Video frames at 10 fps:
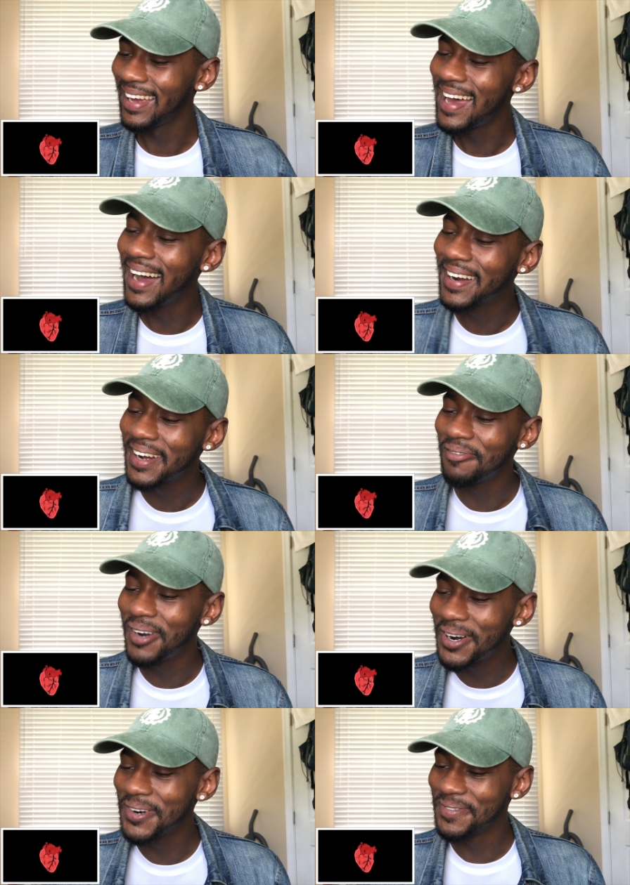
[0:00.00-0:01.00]
ah,
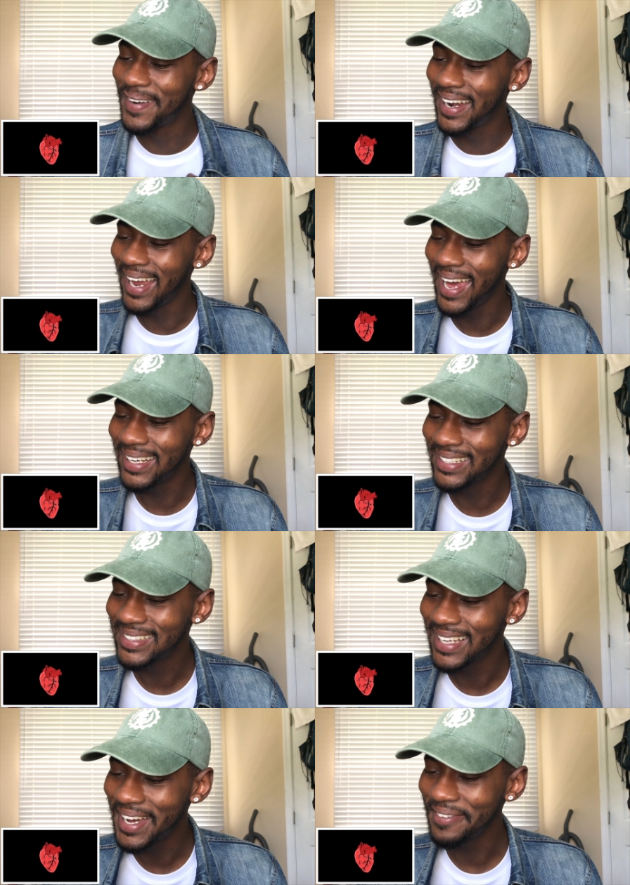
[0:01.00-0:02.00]
come on, bro. That
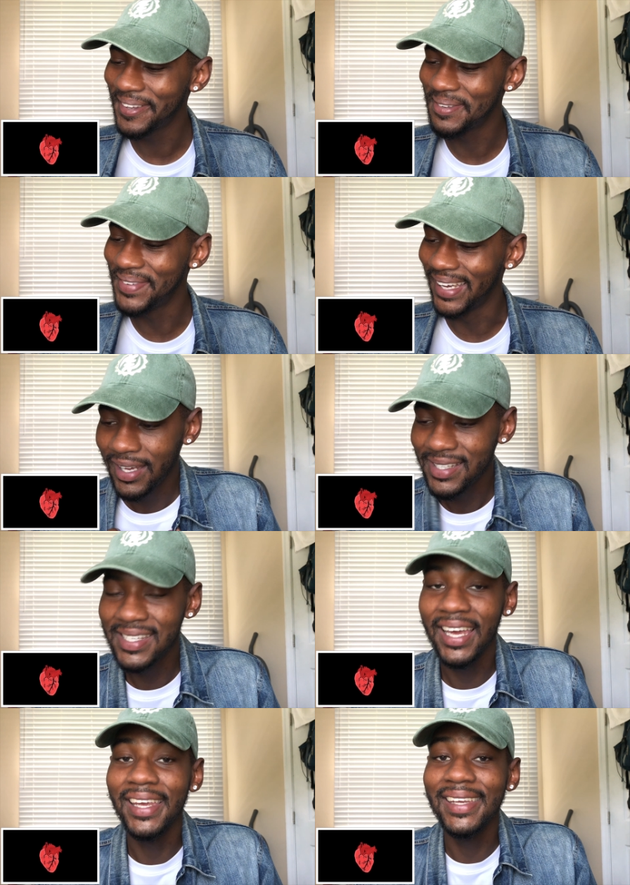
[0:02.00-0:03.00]
is tough to me. He
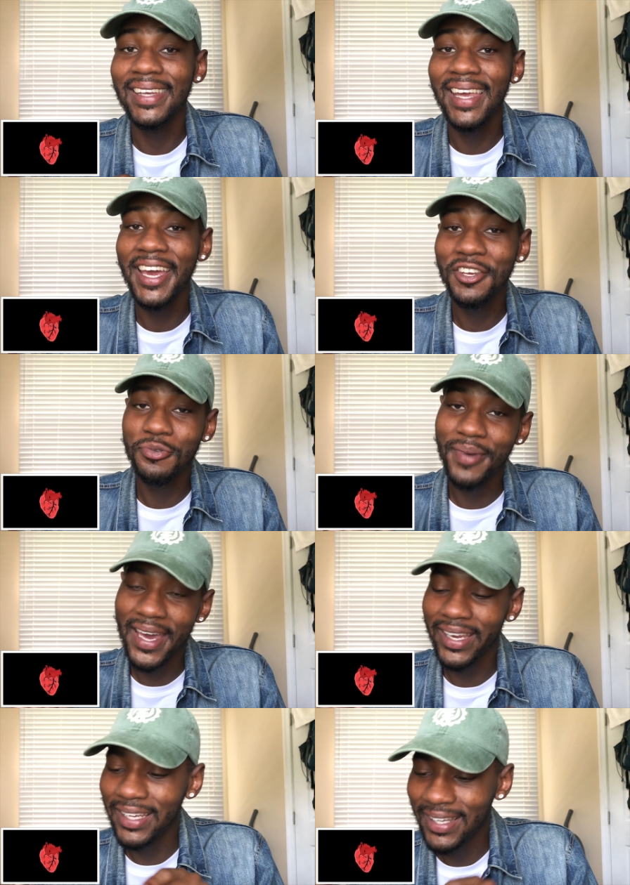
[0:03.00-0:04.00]
said, yeah, you
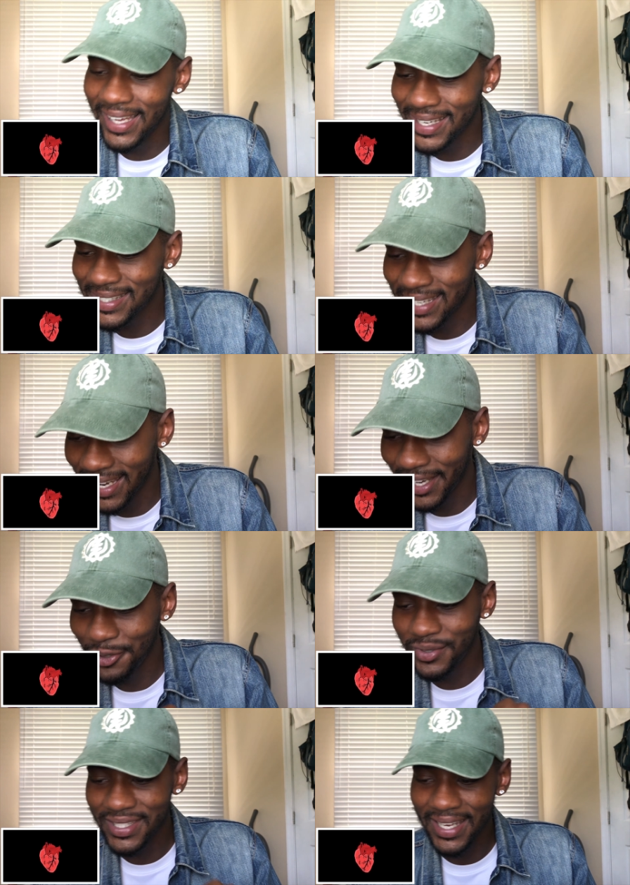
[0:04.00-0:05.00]
barely
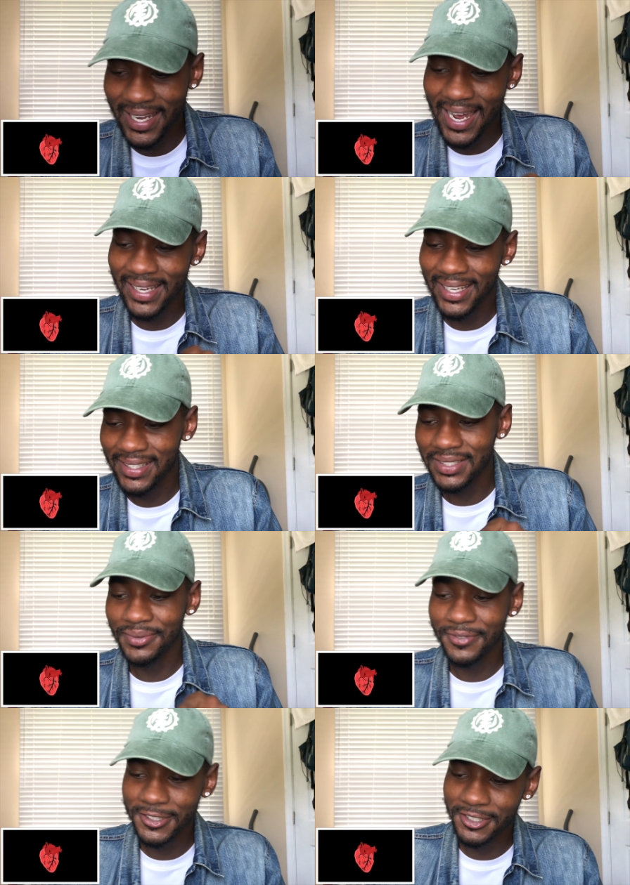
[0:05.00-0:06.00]
listen. You said I need
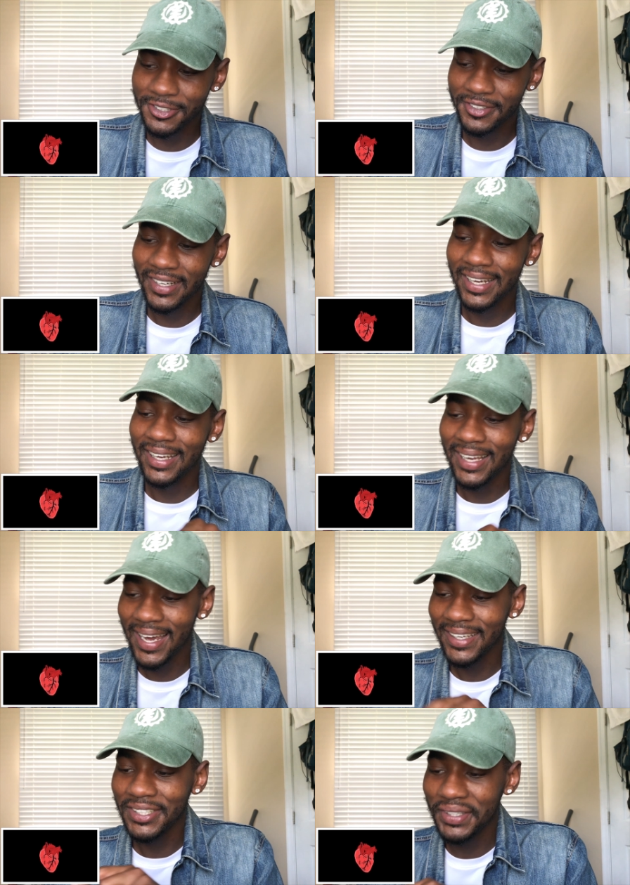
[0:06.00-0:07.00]
some room.
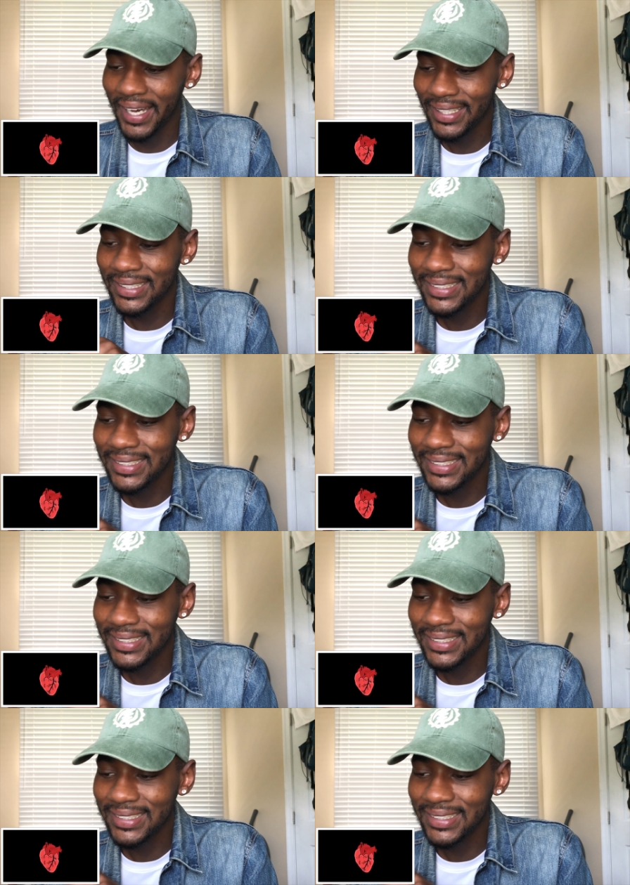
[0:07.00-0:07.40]
Like you at the